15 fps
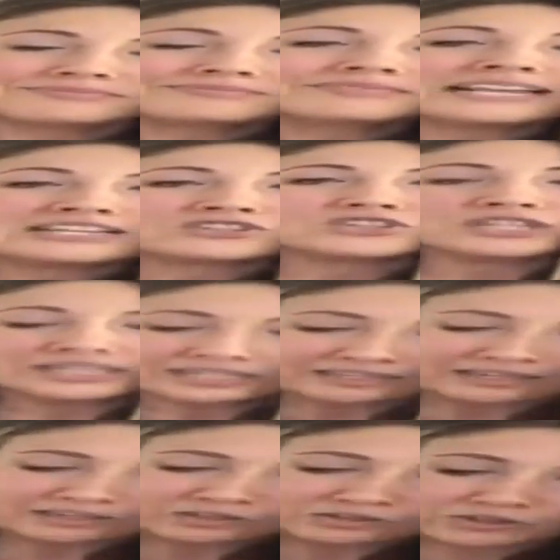a chicken
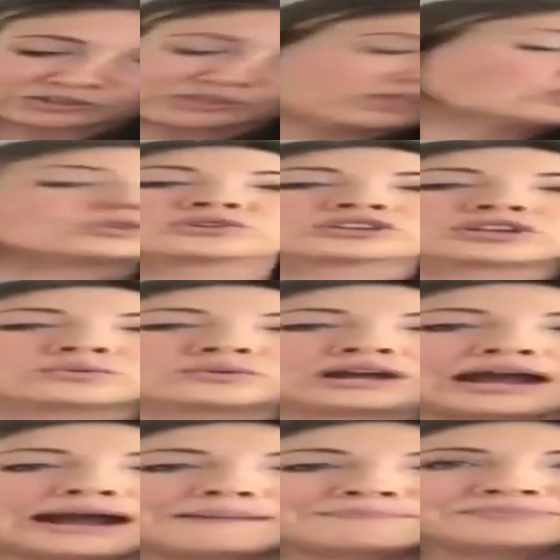should look,
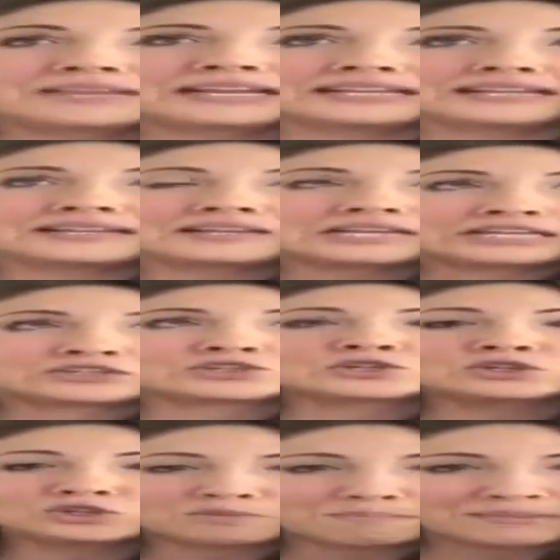it
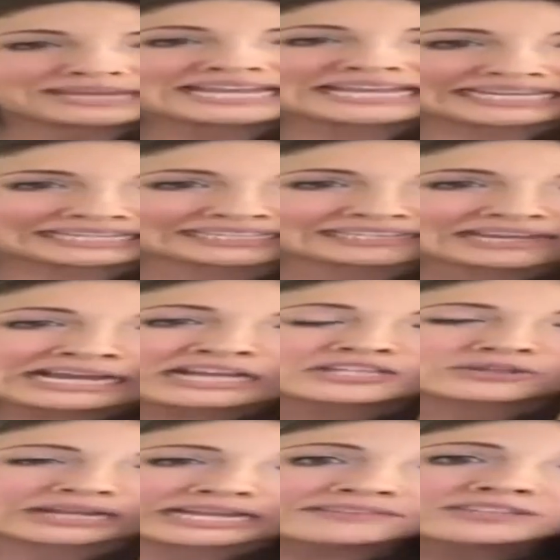should look pink.
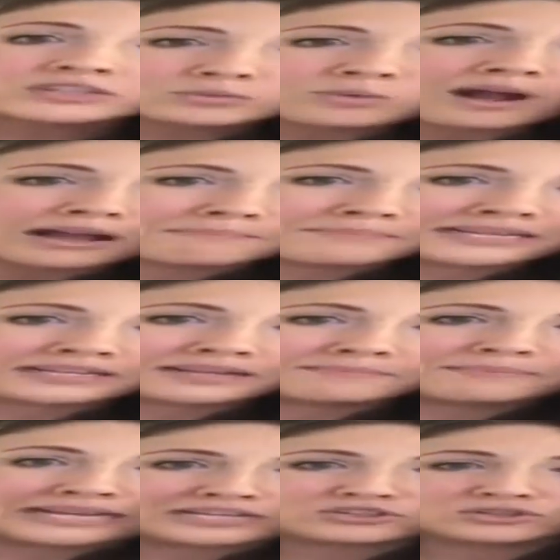So even the white
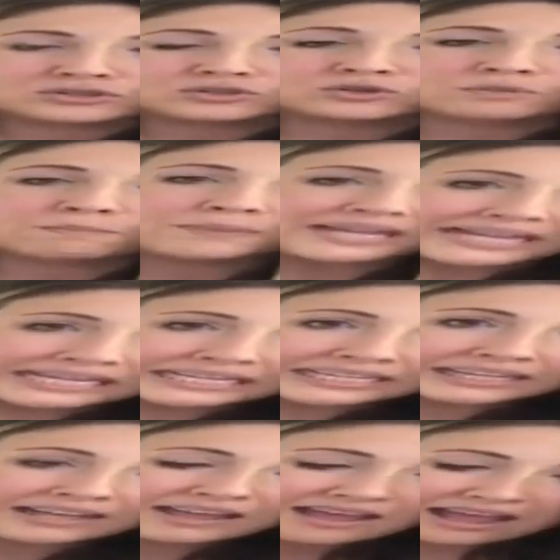meat should look pink.